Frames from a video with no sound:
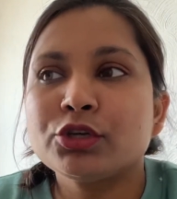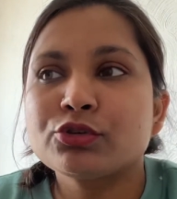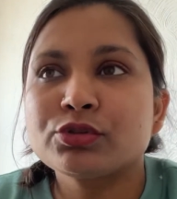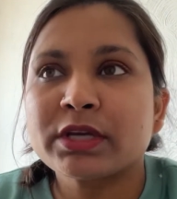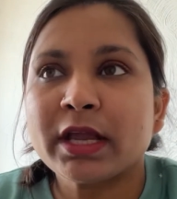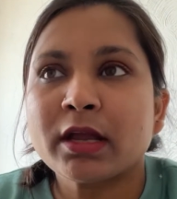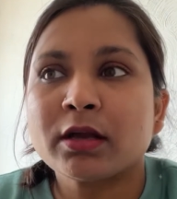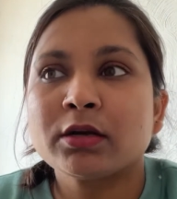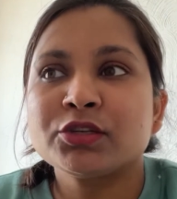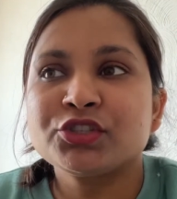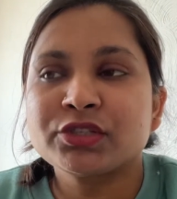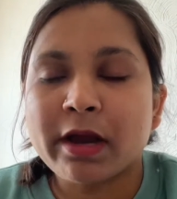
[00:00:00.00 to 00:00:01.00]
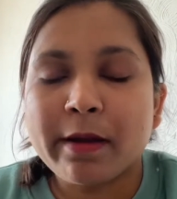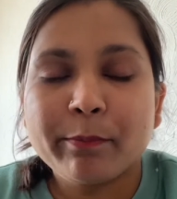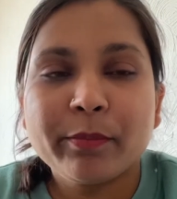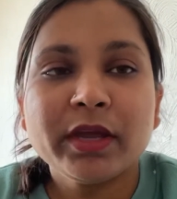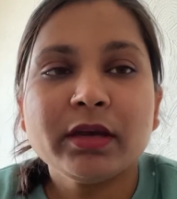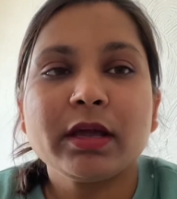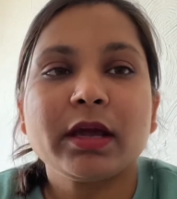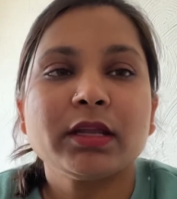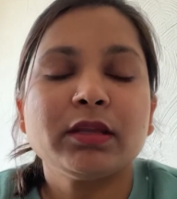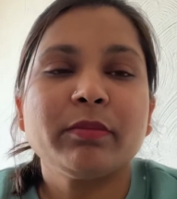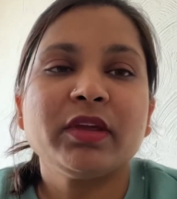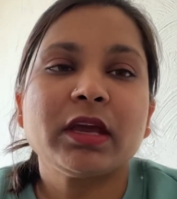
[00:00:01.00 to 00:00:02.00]
take a sharp bin
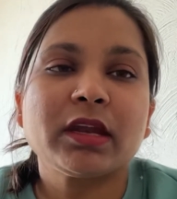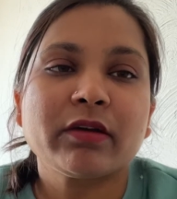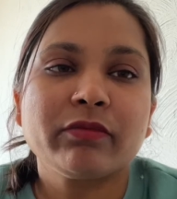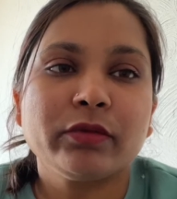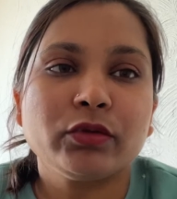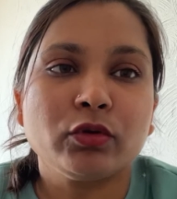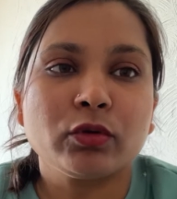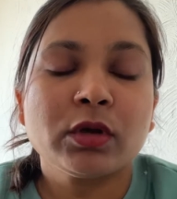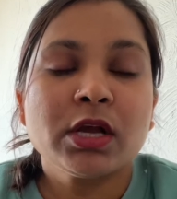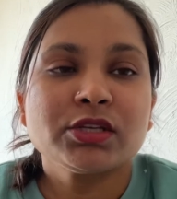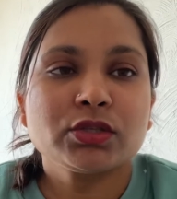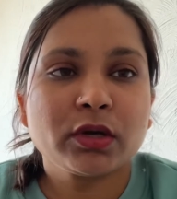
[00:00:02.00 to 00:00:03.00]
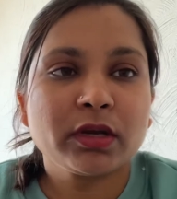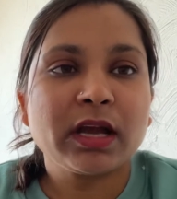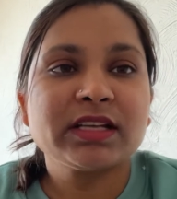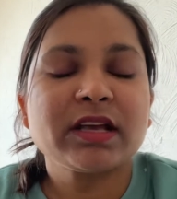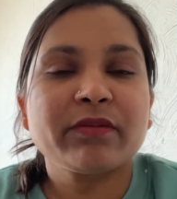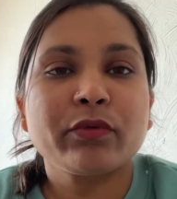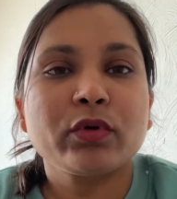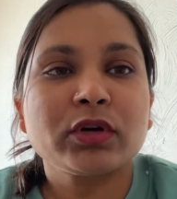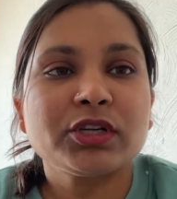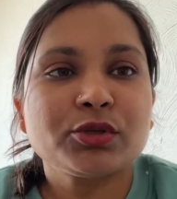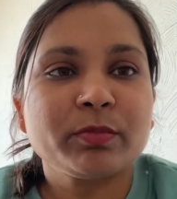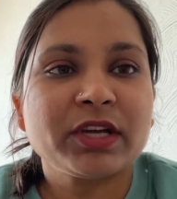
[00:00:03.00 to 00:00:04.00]
and the BNF with you. Sorry guys, I
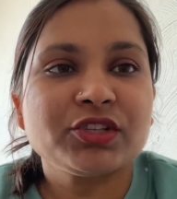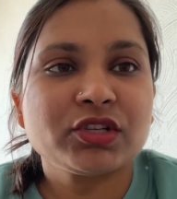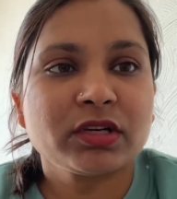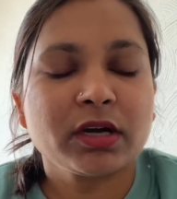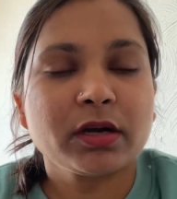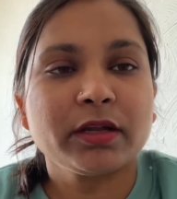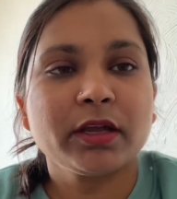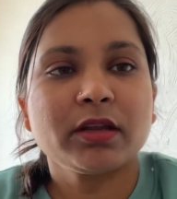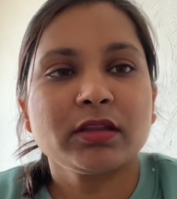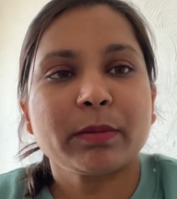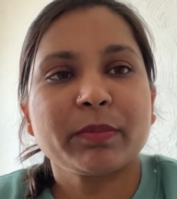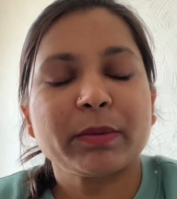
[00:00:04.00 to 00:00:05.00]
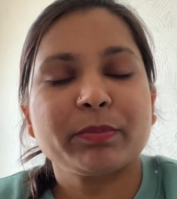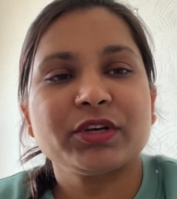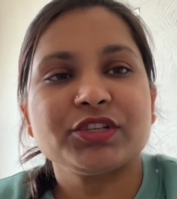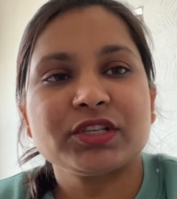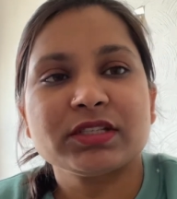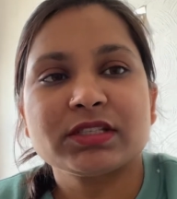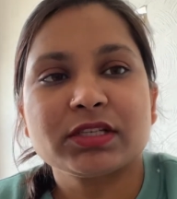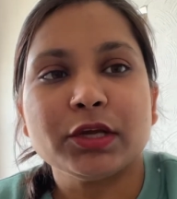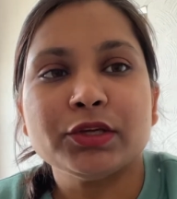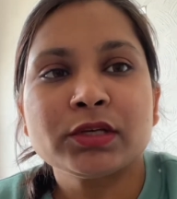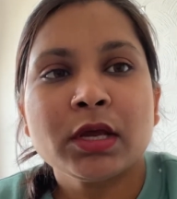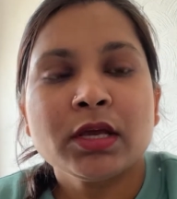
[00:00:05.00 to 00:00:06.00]
forgot to mention earlier in the preparation
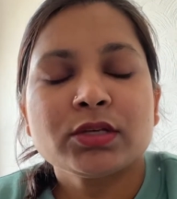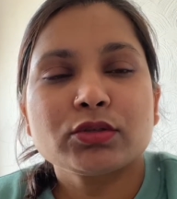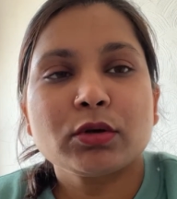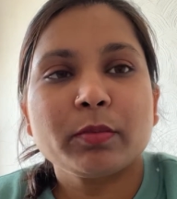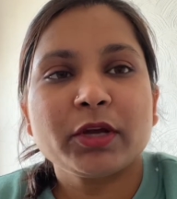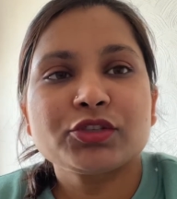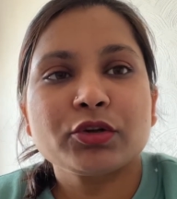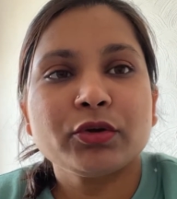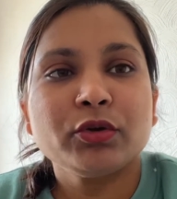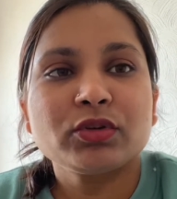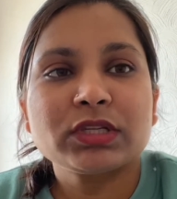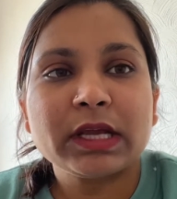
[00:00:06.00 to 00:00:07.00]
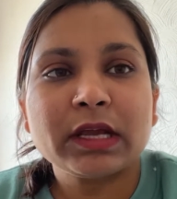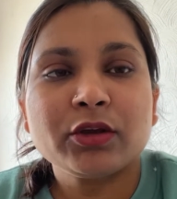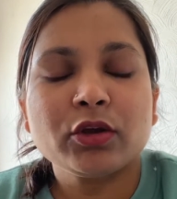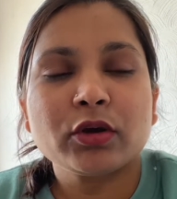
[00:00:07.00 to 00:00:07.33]
stage. So make sure you take your